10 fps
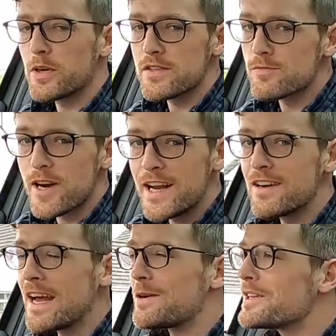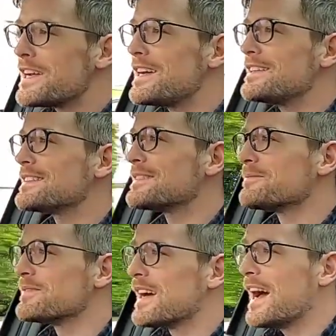But it's rare nowadays.
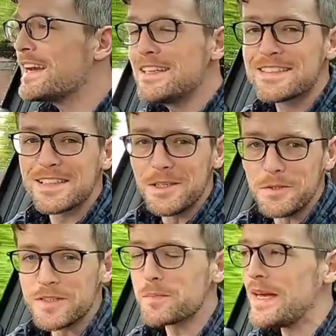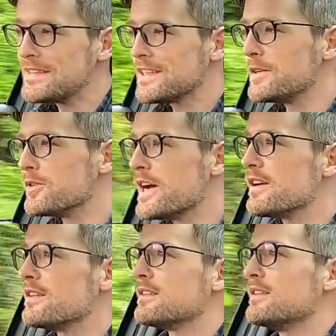Any saloon is basically rare.